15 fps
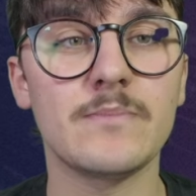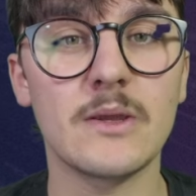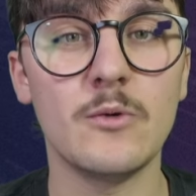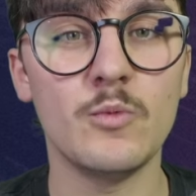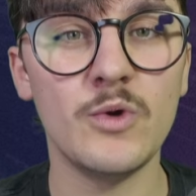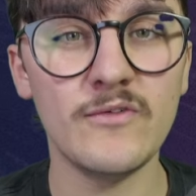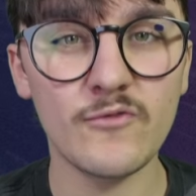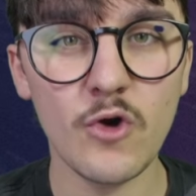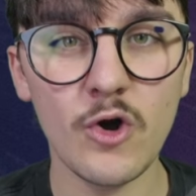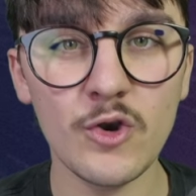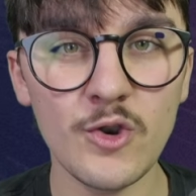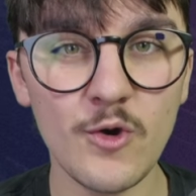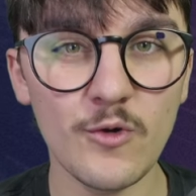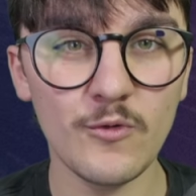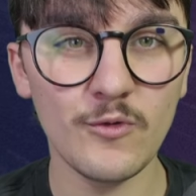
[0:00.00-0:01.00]
We've
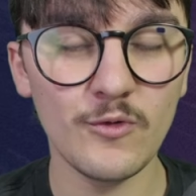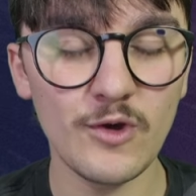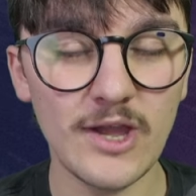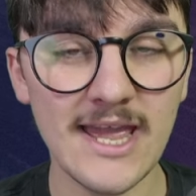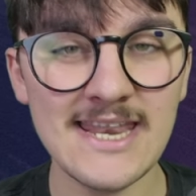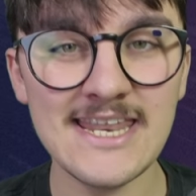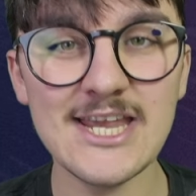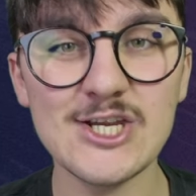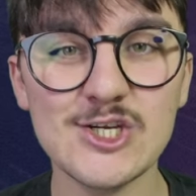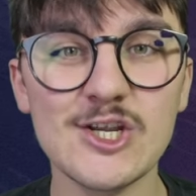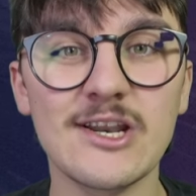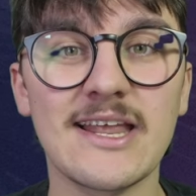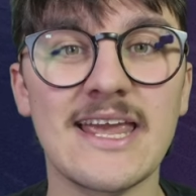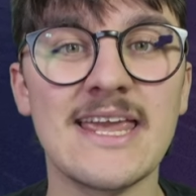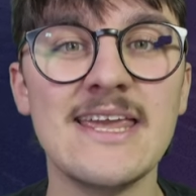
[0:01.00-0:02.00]
gone
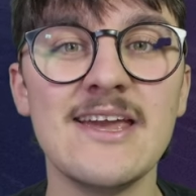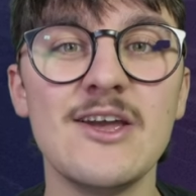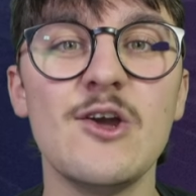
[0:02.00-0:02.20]
initially